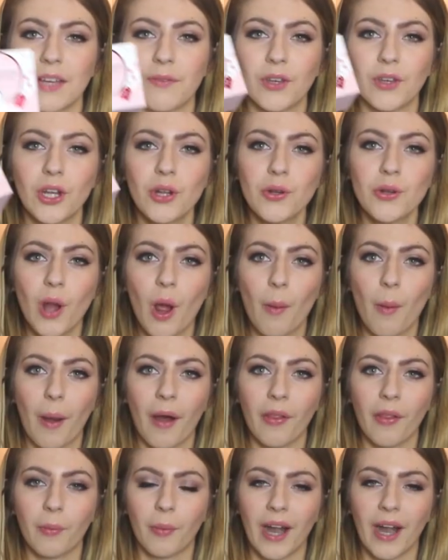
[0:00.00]
If you don't know
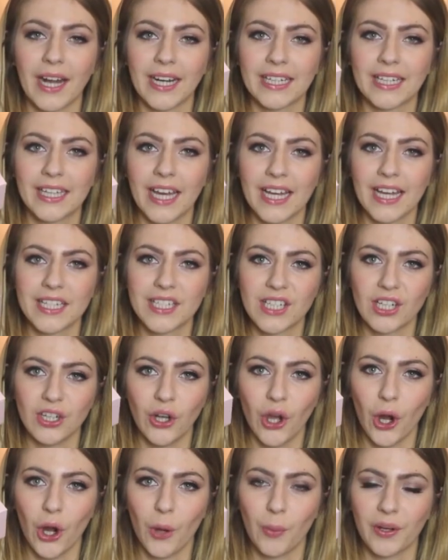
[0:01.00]
about the brand, get to
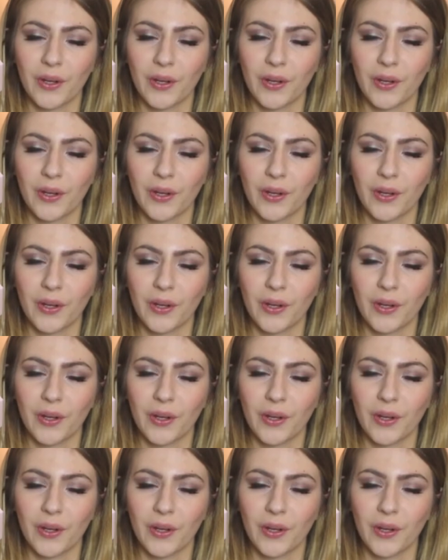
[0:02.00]
know,